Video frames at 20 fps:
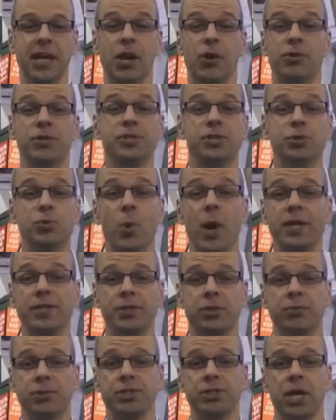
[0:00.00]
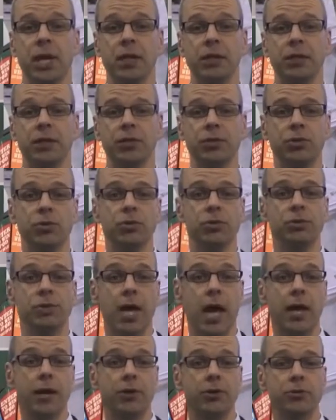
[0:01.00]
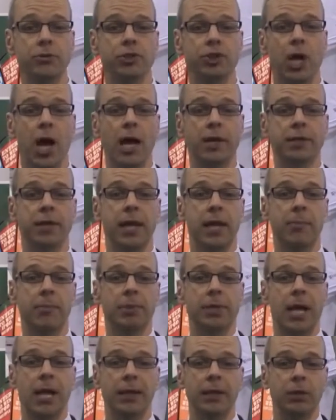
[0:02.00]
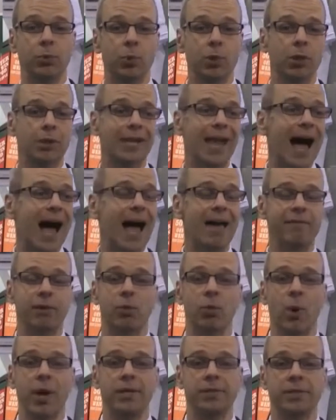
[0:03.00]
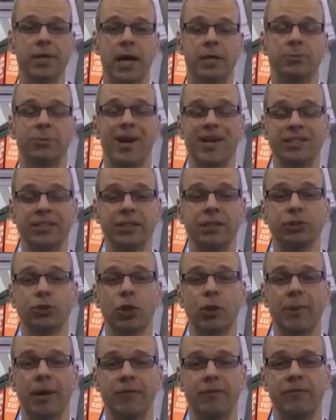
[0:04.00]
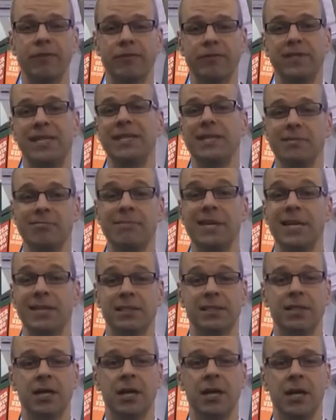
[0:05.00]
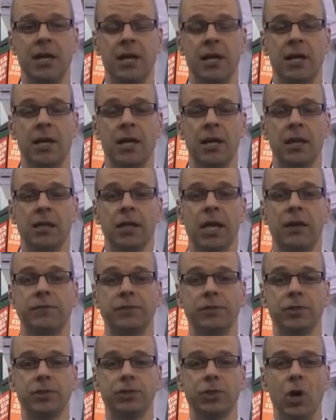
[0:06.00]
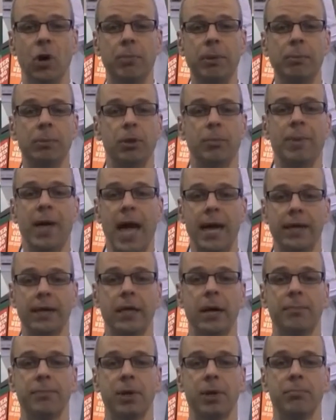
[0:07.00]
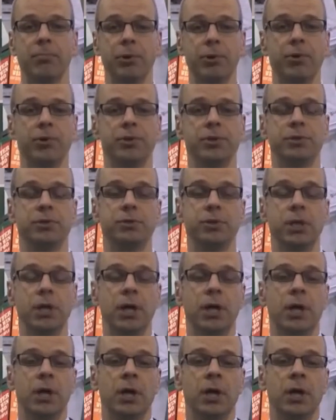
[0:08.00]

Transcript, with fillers: Hello, this is Waste and Recycling News Editor John Campanelli, and we're live at Waste Expo. Actually, there's only about 15 minutes left in the show. People are packing up their booths, and